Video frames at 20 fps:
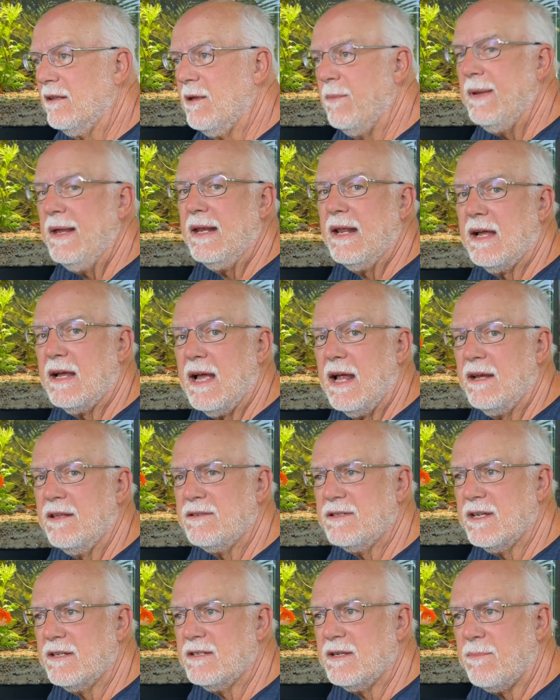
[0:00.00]
me, that kind of
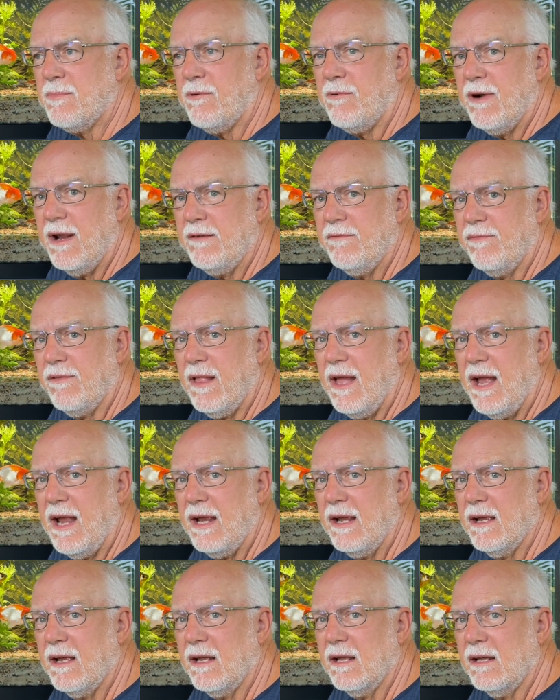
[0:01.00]
sends up a red
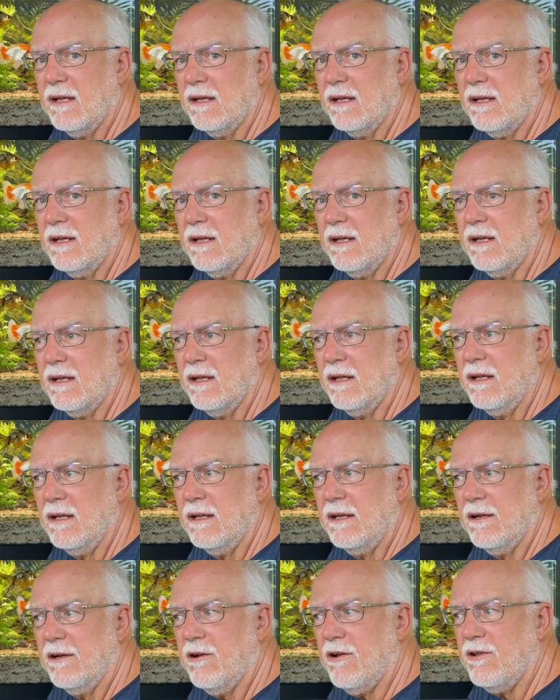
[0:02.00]
flag.
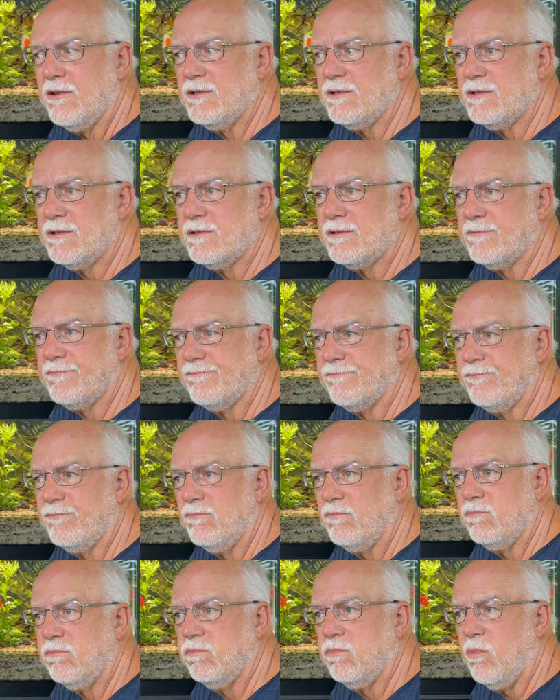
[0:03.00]
Because
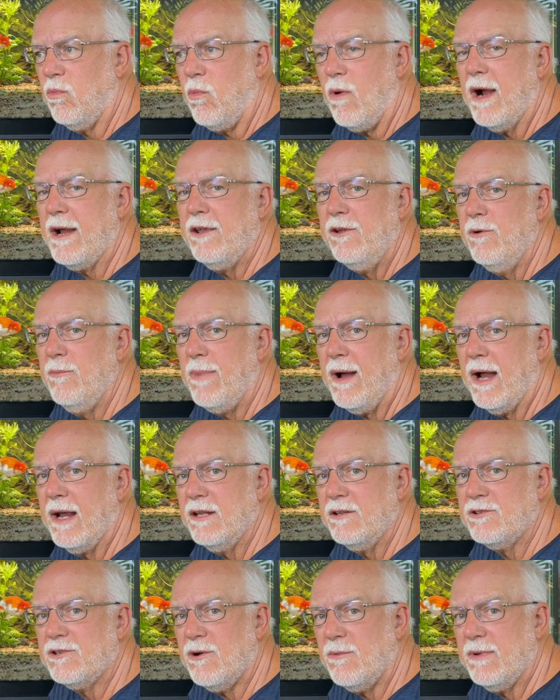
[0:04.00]
why are you buying
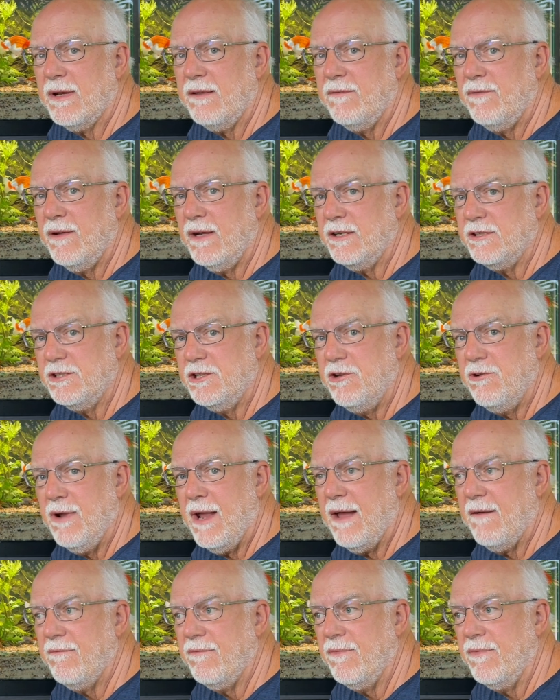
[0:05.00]
so many fish? Do you
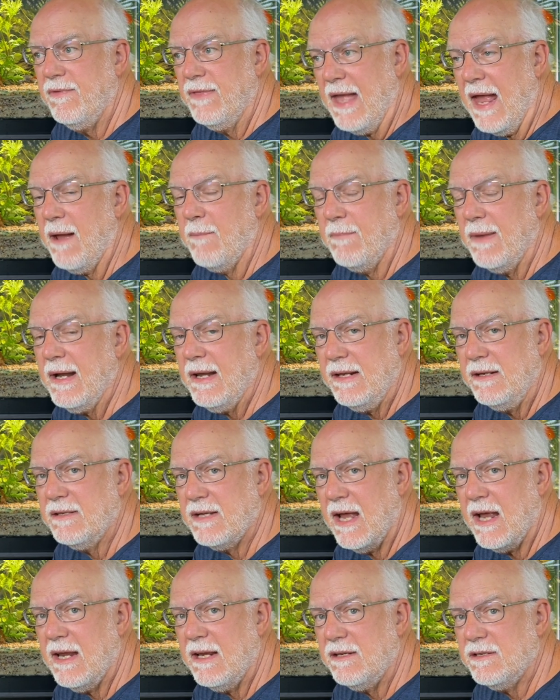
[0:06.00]
have that many
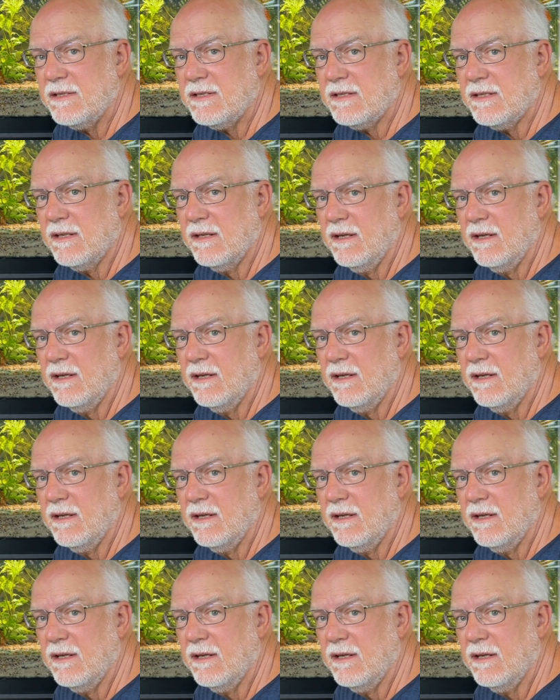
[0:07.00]
tanks?